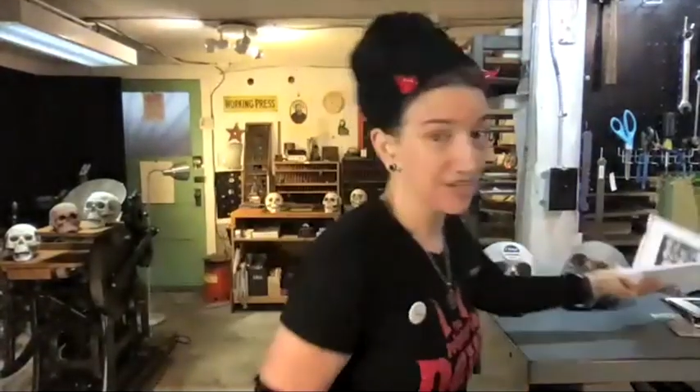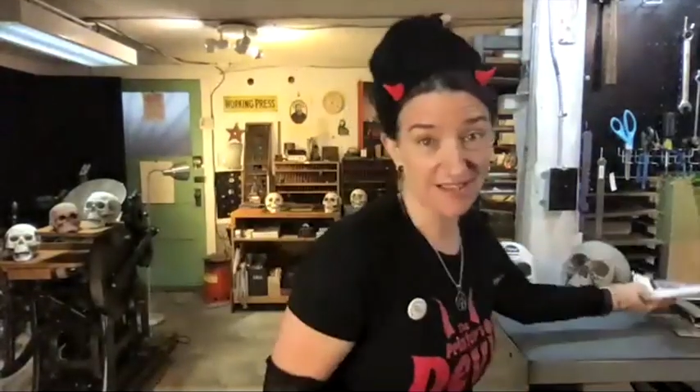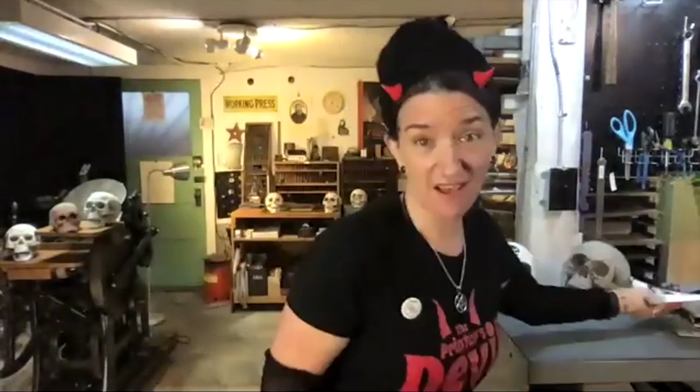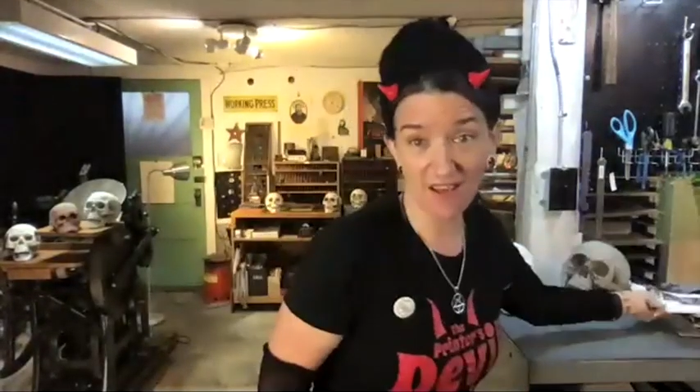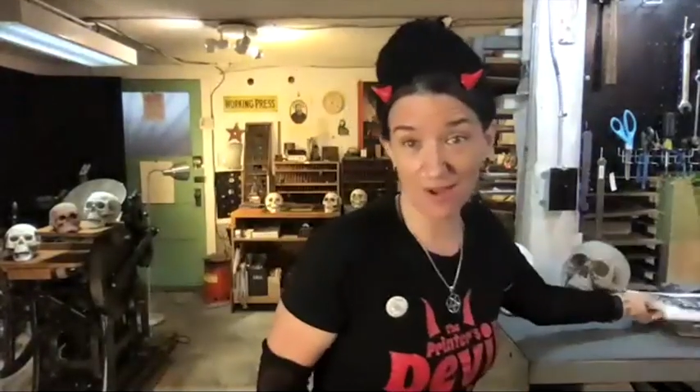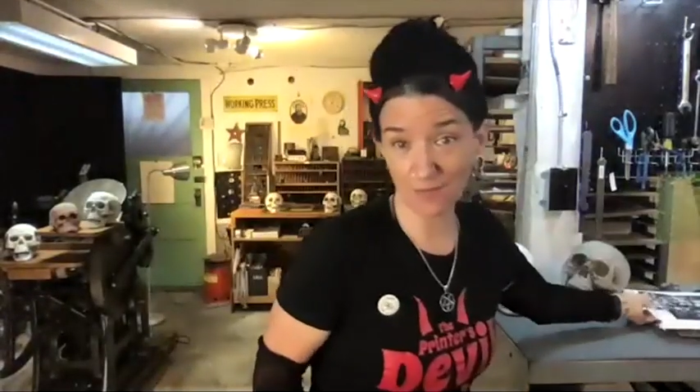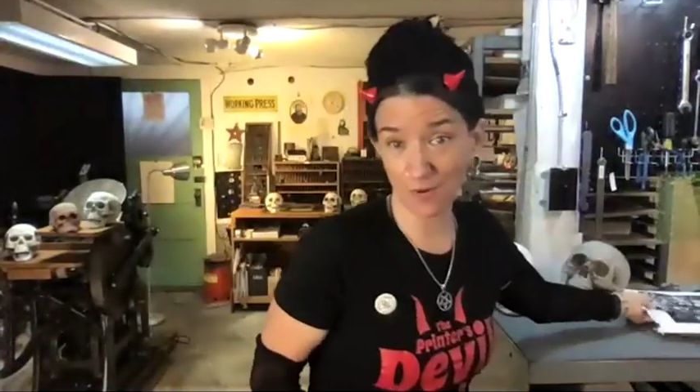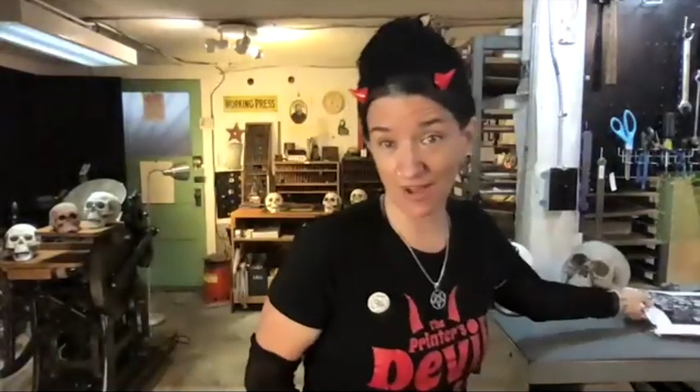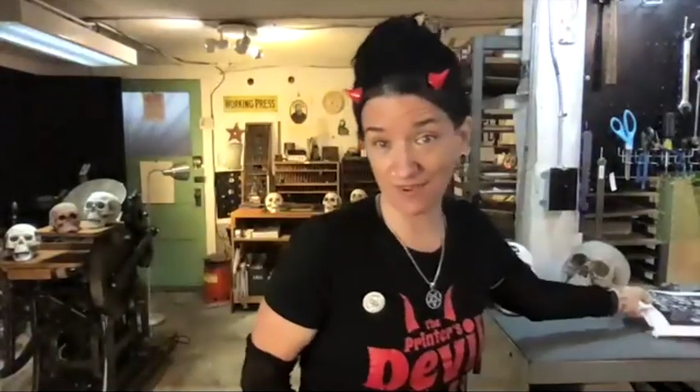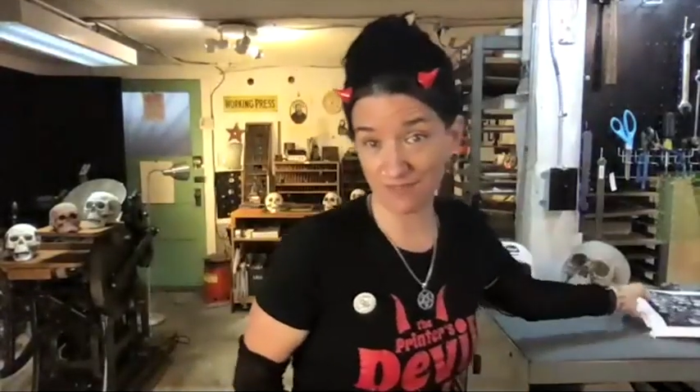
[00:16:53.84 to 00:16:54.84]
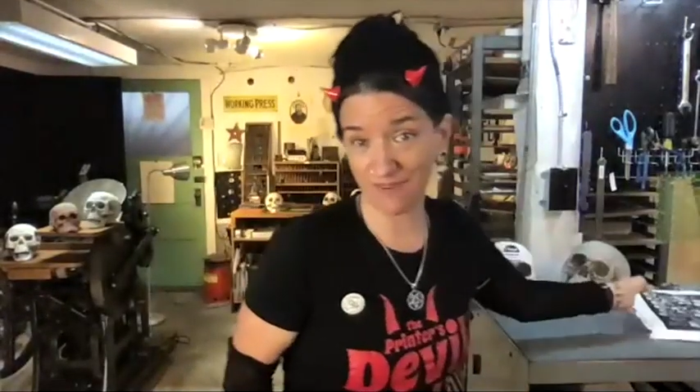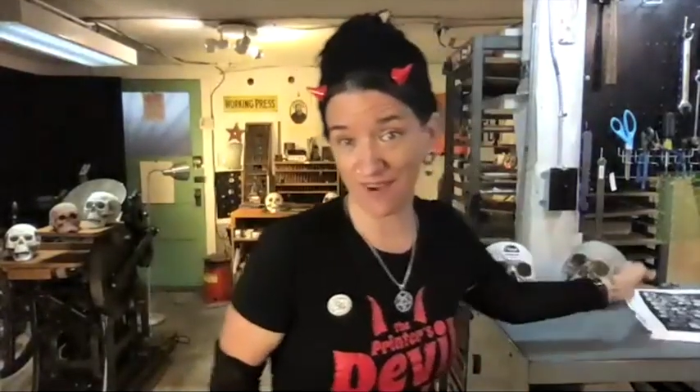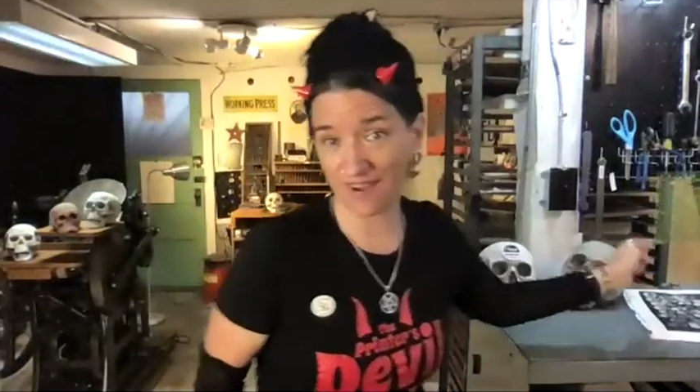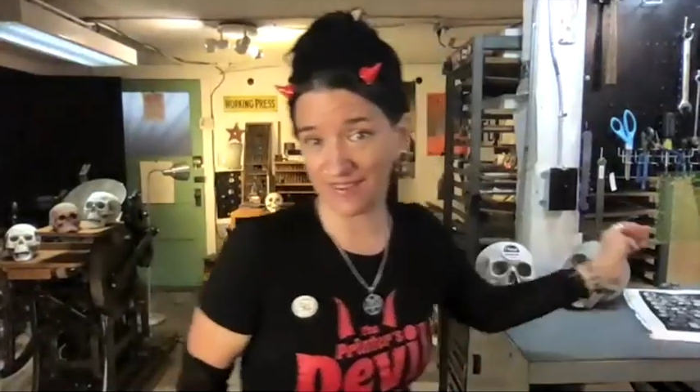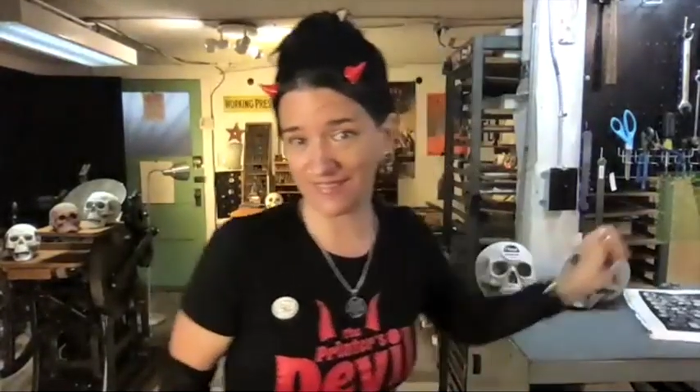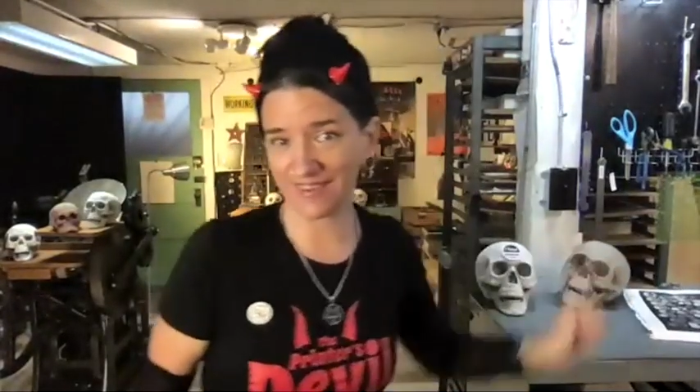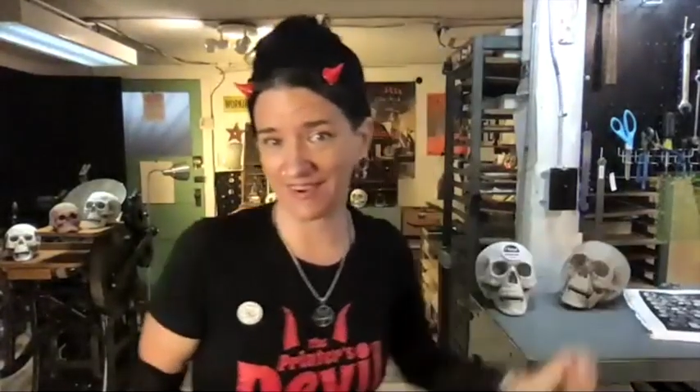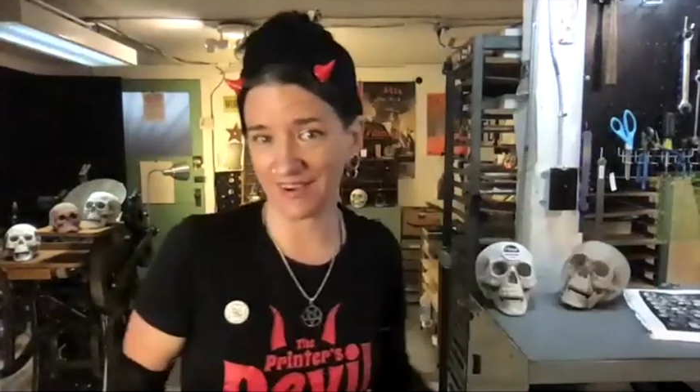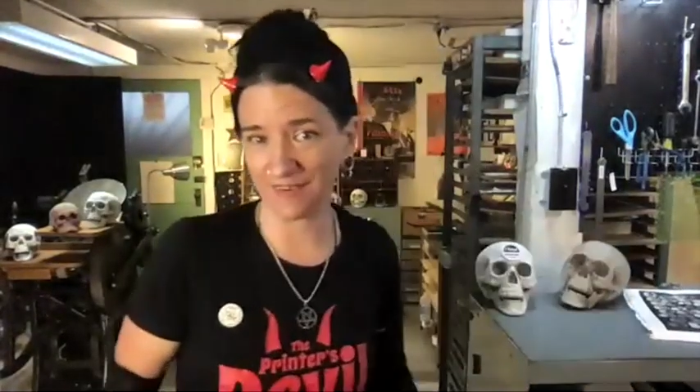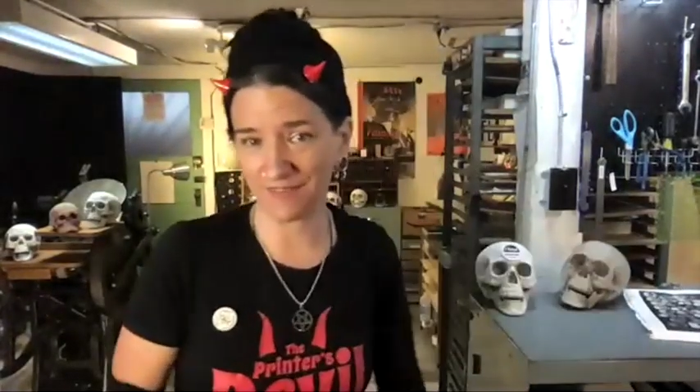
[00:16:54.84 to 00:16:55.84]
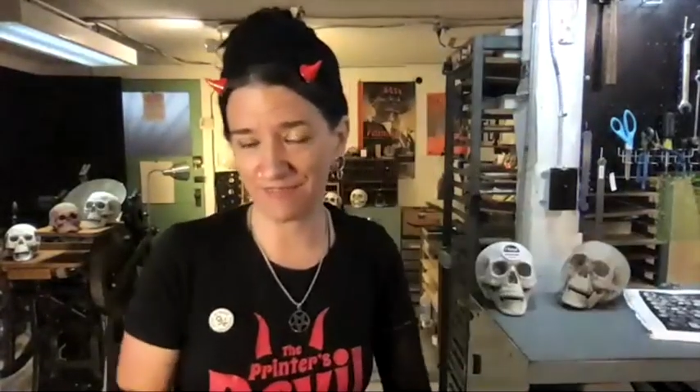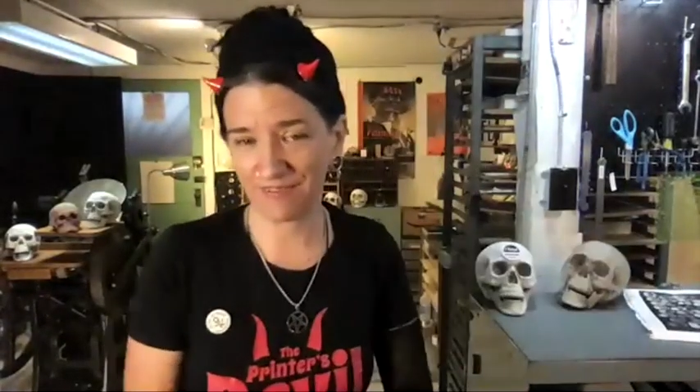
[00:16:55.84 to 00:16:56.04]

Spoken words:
tell I'm quite fond of